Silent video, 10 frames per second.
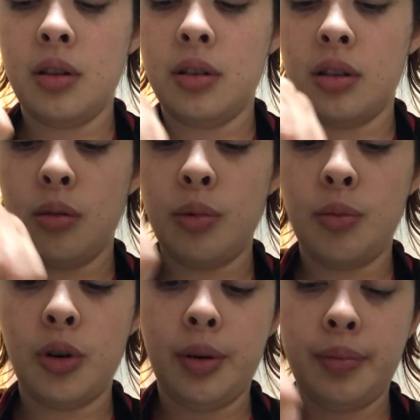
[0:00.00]
It's a little bit
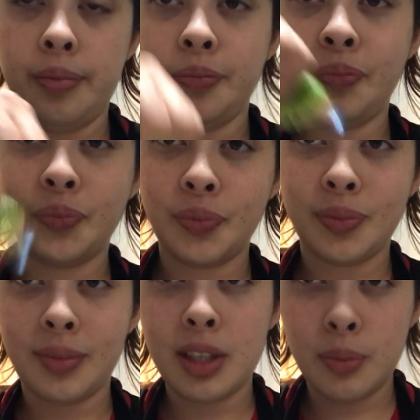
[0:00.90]
more.
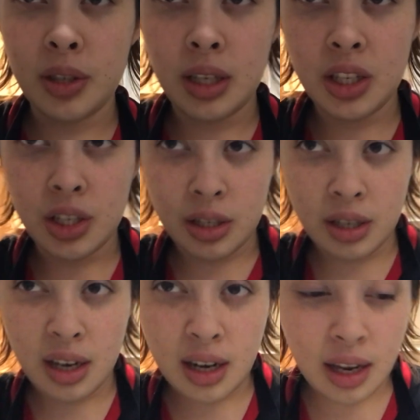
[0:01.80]
It smells delicious.
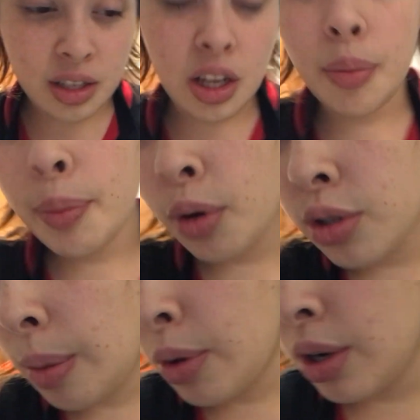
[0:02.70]
And it's a little bit more,
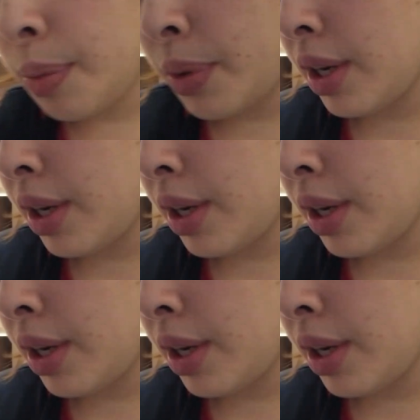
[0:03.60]
so I'm gonna go ahead and put